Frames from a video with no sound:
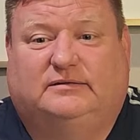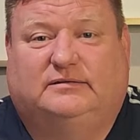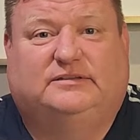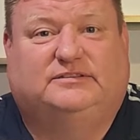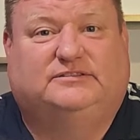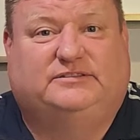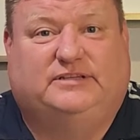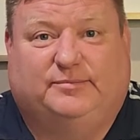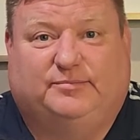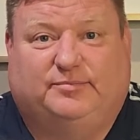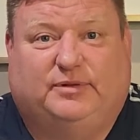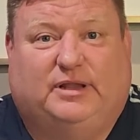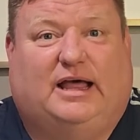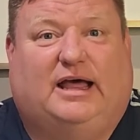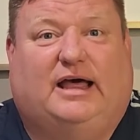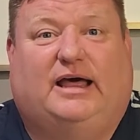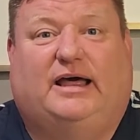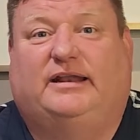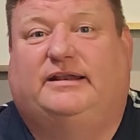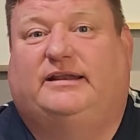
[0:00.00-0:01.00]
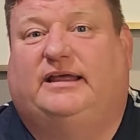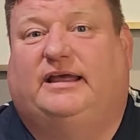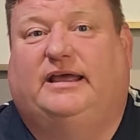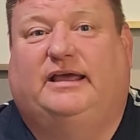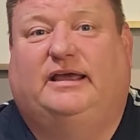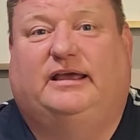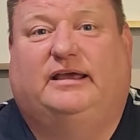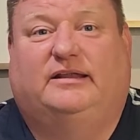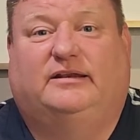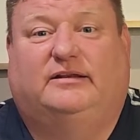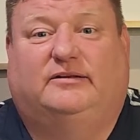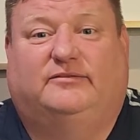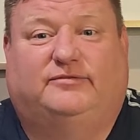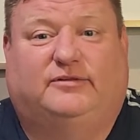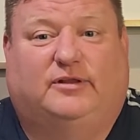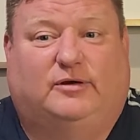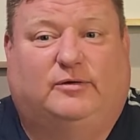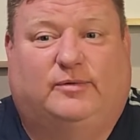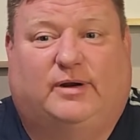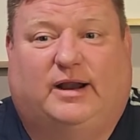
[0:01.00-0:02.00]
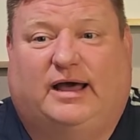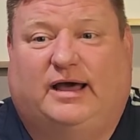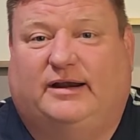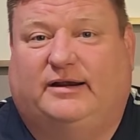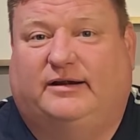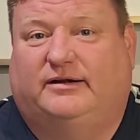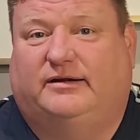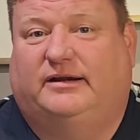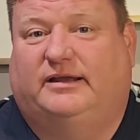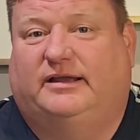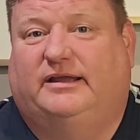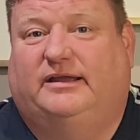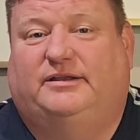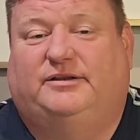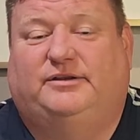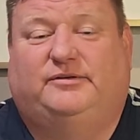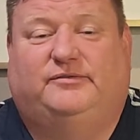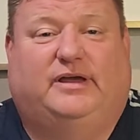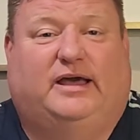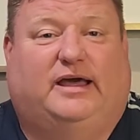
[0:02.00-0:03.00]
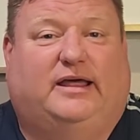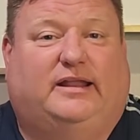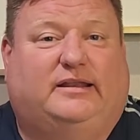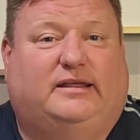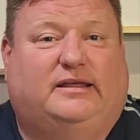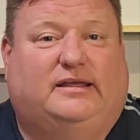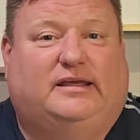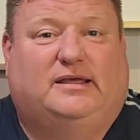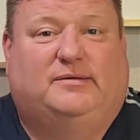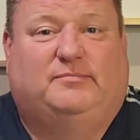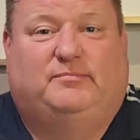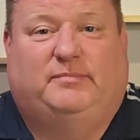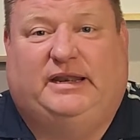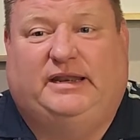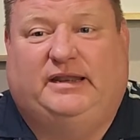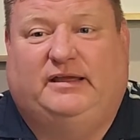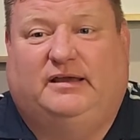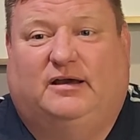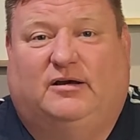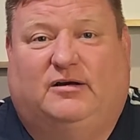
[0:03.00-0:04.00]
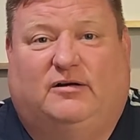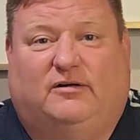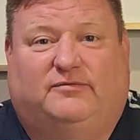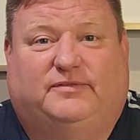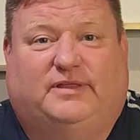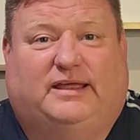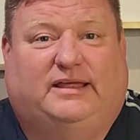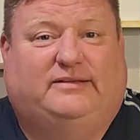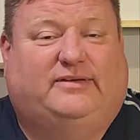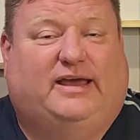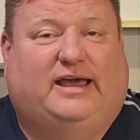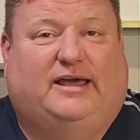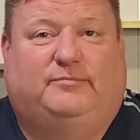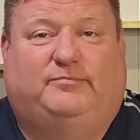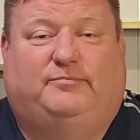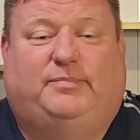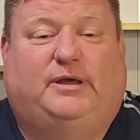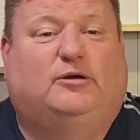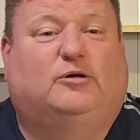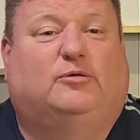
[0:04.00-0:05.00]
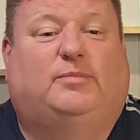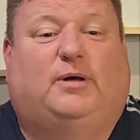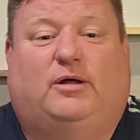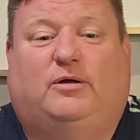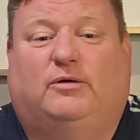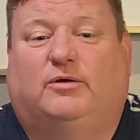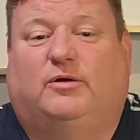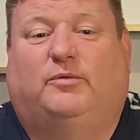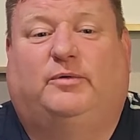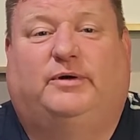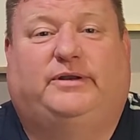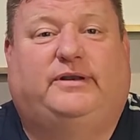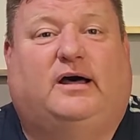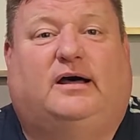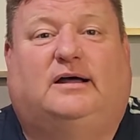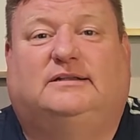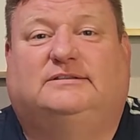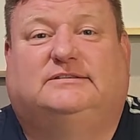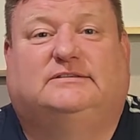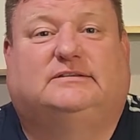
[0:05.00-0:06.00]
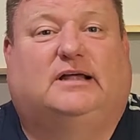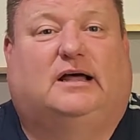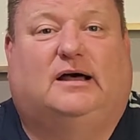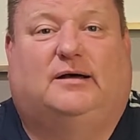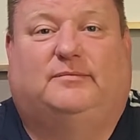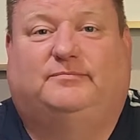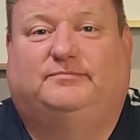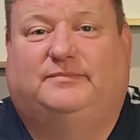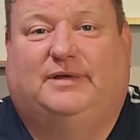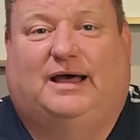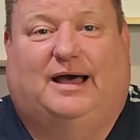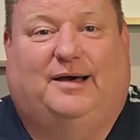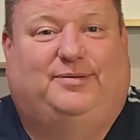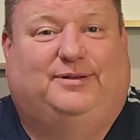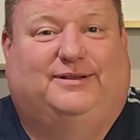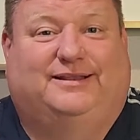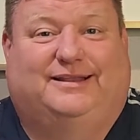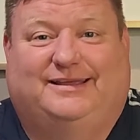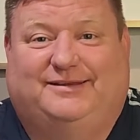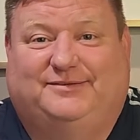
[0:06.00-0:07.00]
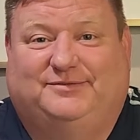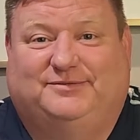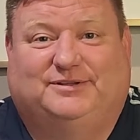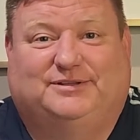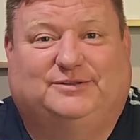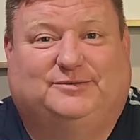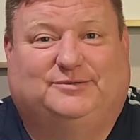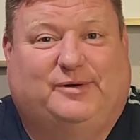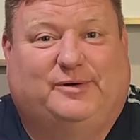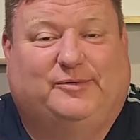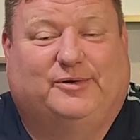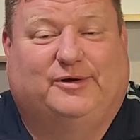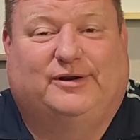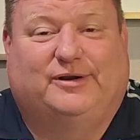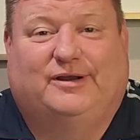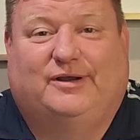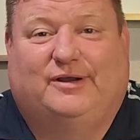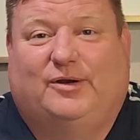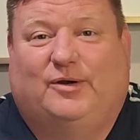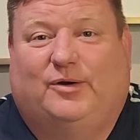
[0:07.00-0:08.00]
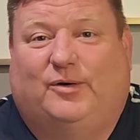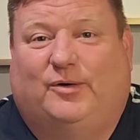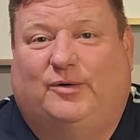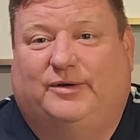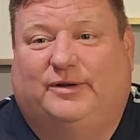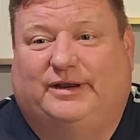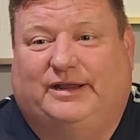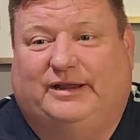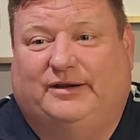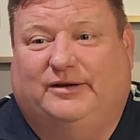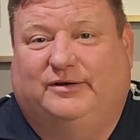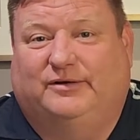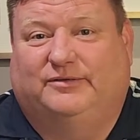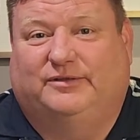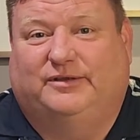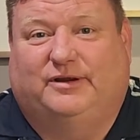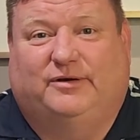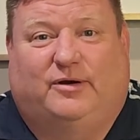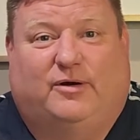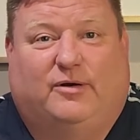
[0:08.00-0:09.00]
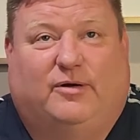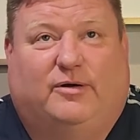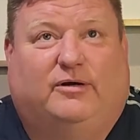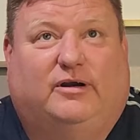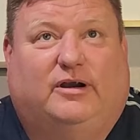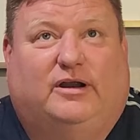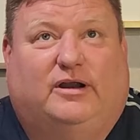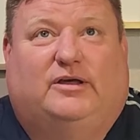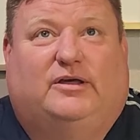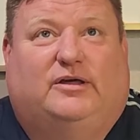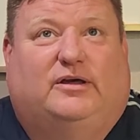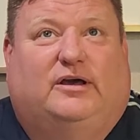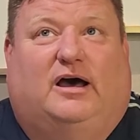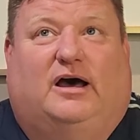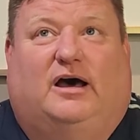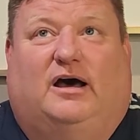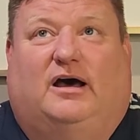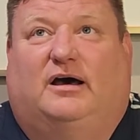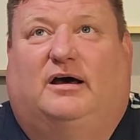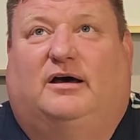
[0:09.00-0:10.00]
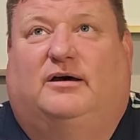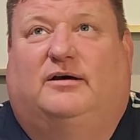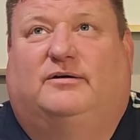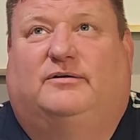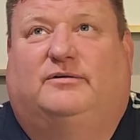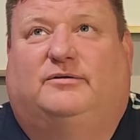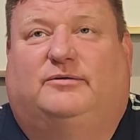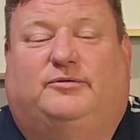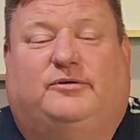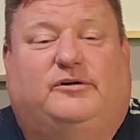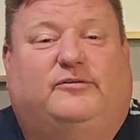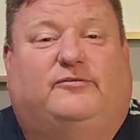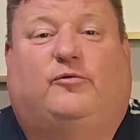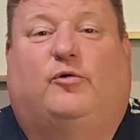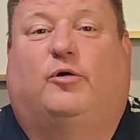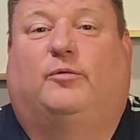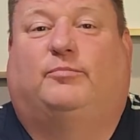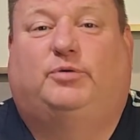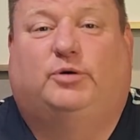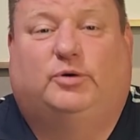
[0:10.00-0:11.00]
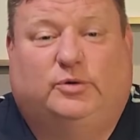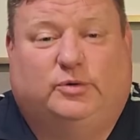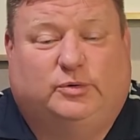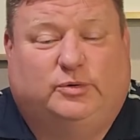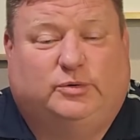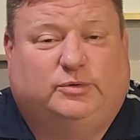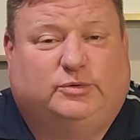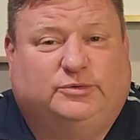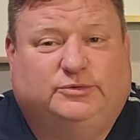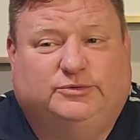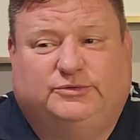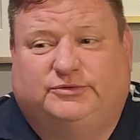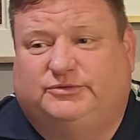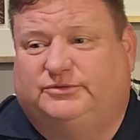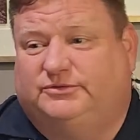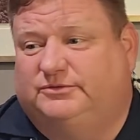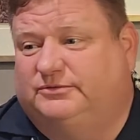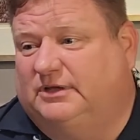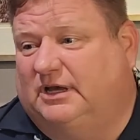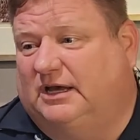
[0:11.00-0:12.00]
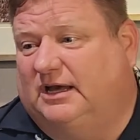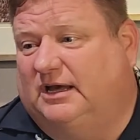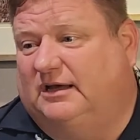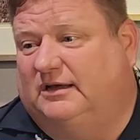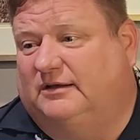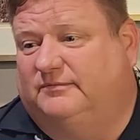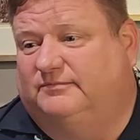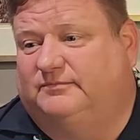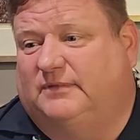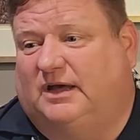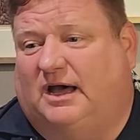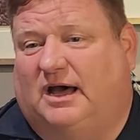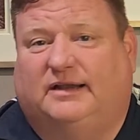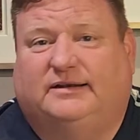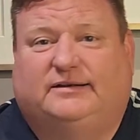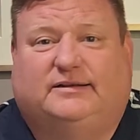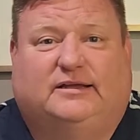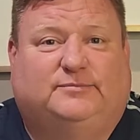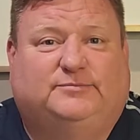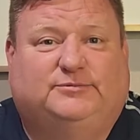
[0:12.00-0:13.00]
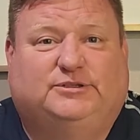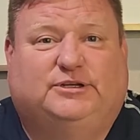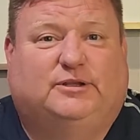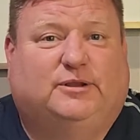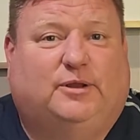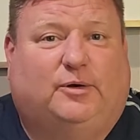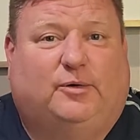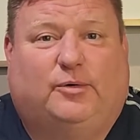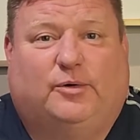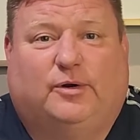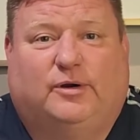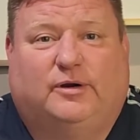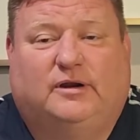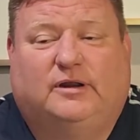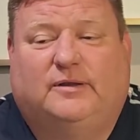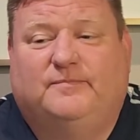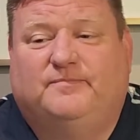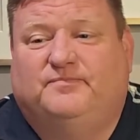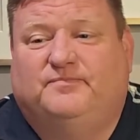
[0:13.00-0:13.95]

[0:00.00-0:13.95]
zip line and flow rider, and you've got mini golf. They've had pickleball going nonstop, I believe, since we were on here. There are 3 or 4 pools, hot tubs galore.